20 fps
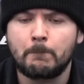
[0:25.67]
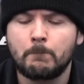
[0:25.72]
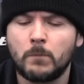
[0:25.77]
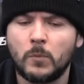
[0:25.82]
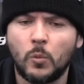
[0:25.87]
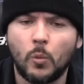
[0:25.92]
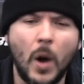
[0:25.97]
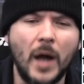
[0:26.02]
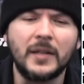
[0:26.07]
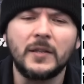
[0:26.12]

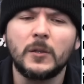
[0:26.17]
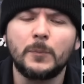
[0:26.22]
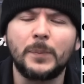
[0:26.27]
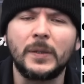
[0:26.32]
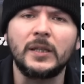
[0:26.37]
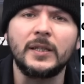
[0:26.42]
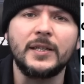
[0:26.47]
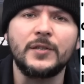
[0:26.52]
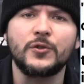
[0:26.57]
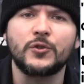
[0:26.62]
Why did the
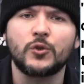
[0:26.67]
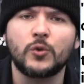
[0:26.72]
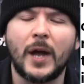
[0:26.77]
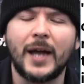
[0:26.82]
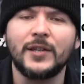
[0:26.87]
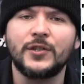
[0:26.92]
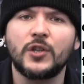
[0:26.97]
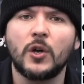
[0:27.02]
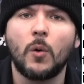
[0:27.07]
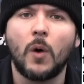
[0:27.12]
police try
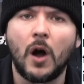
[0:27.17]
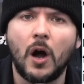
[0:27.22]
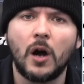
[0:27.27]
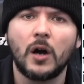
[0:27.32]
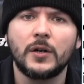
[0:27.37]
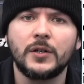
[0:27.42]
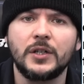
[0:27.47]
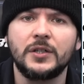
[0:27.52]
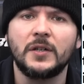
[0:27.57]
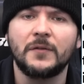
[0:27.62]
so hard
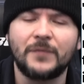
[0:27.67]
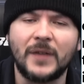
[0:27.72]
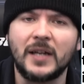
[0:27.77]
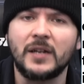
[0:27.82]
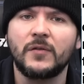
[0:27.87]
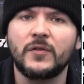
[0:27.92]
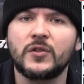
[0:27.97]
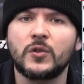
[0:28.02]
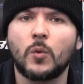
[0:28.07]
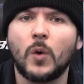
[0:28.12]
to defend
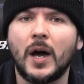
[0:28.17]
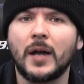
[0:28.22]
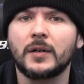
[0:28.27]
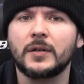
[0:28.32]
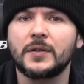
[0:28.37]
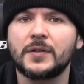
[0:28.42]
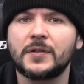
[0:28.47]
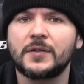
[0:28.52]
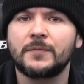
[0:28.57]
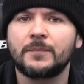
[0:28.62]
the
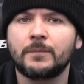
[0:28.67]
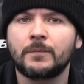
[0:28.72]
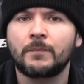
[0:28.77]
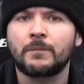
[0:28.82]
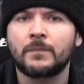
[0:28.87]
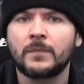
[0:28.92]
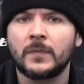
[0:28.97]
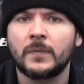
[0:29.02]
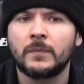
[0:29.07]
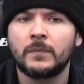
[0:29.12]
squatters?
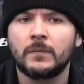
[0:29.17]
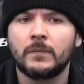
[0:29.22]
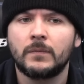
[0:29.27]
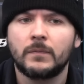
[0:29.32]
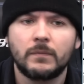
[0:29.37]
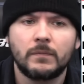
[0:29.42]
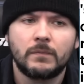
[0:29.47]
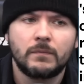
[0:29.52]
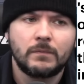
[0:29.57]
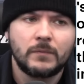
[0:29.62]

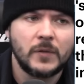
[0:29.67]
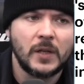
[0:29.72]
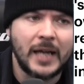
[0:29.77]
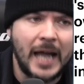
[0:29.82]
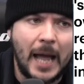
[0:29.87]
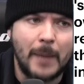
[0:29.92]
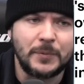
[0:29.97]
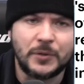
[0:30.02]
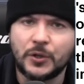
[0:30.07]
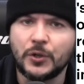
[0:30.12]
The
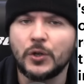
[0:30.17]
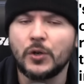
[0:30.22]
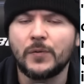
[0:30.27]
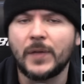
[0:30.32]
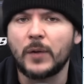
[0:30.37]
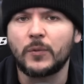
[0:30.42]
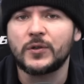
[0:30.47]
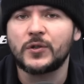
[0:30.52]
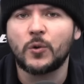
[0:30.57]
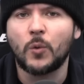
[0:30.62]
cops knew they
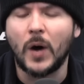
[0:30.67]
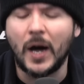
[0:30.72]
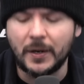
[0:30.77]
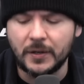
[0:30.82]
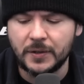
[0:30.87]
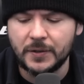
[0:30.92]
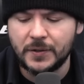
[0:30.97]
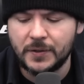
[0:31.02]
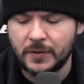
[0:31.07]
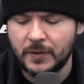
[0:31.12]
were
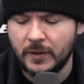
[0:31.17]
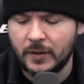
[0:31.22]
squatters.